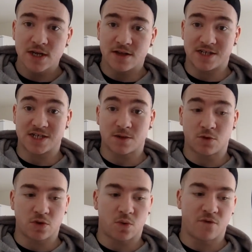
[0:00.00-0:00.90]
This is
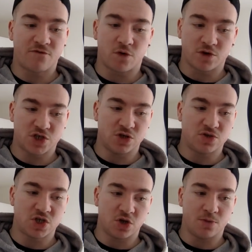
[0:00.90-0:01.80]
someone that will force you
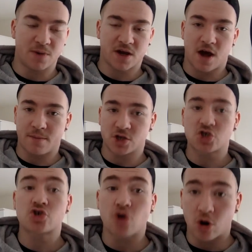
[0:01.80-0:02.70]
to become a
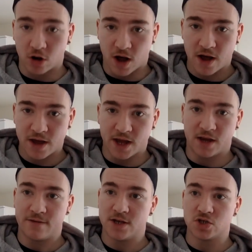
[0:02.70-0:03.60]
stronger
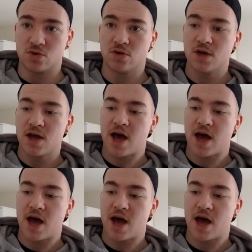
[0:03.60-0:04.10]
individual.